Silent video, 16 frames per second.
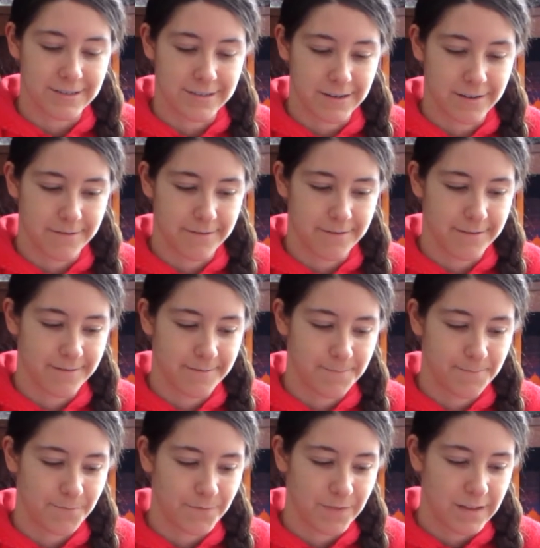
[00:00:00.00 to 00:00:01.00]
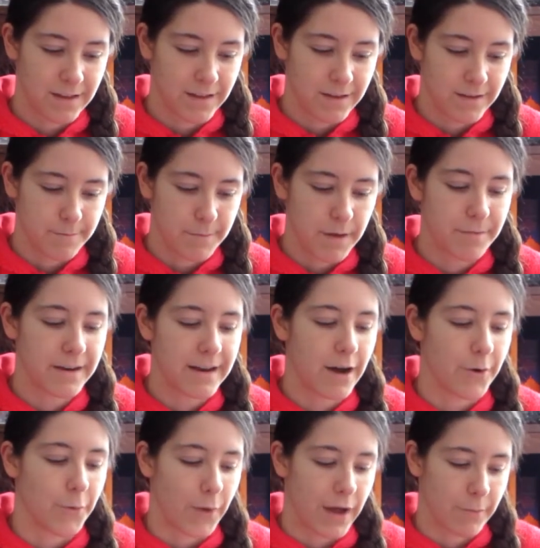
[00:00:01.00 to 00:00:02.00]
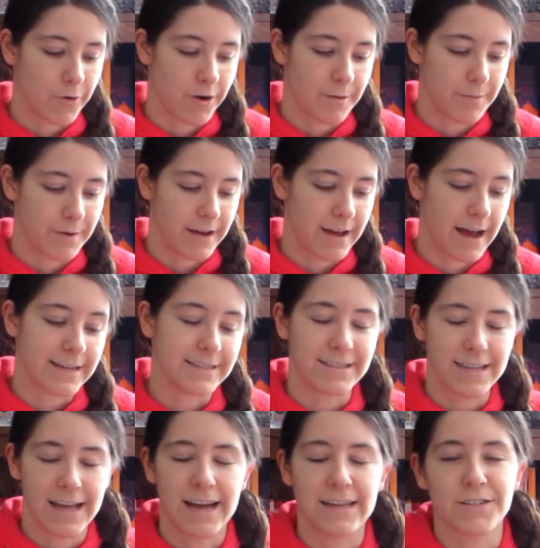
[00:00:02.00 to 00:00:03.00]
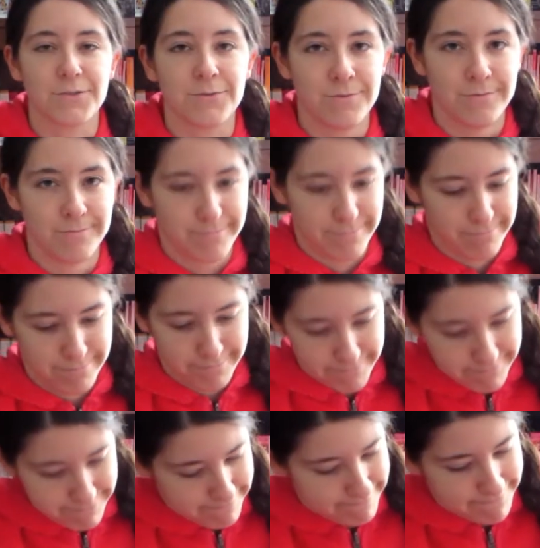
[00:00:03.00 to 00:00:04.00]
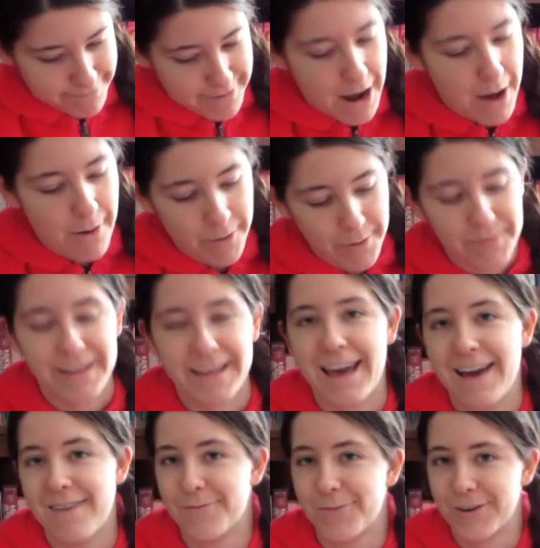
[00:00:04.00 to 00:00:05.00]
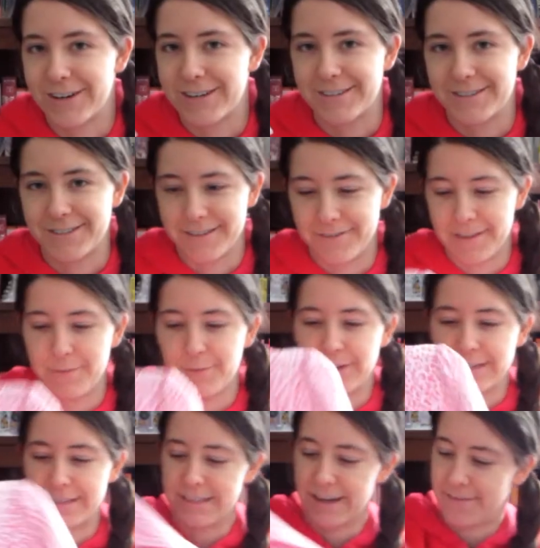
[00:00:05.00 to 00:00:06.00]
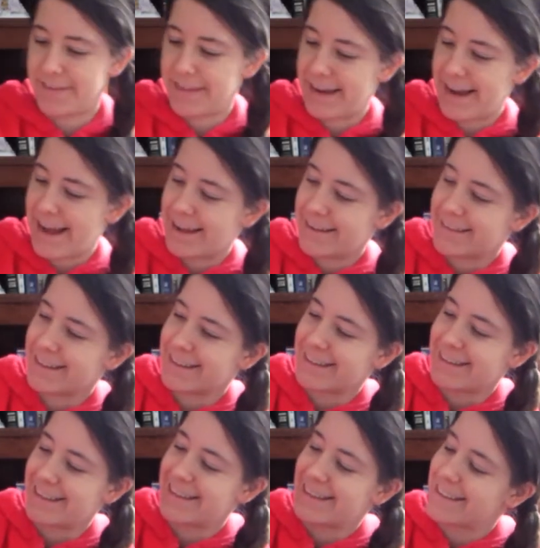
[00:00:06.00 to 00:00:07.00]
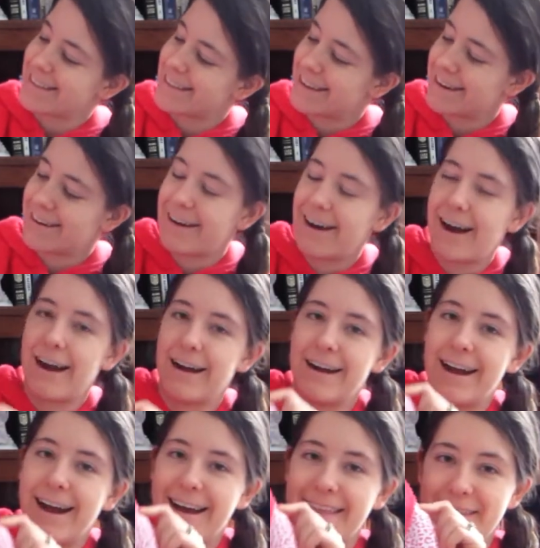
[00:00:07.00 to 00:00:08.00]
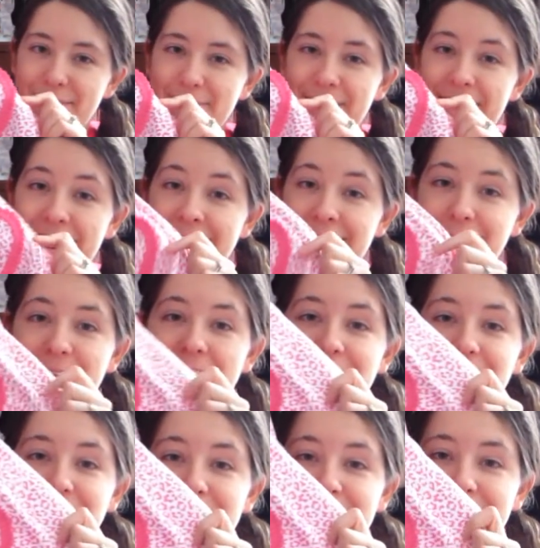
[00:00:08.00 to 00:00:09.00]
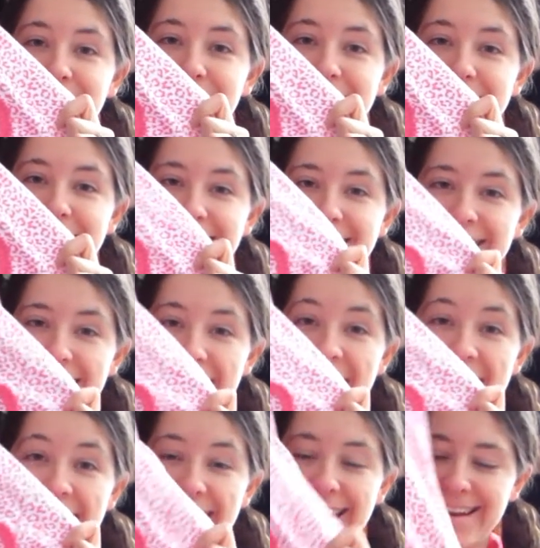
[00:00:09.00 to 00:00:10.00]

stuff Maybe not way more, but I, I do probably have more girl stuff than boy stuff. And then it has this little heart on the bottom. How cute is that?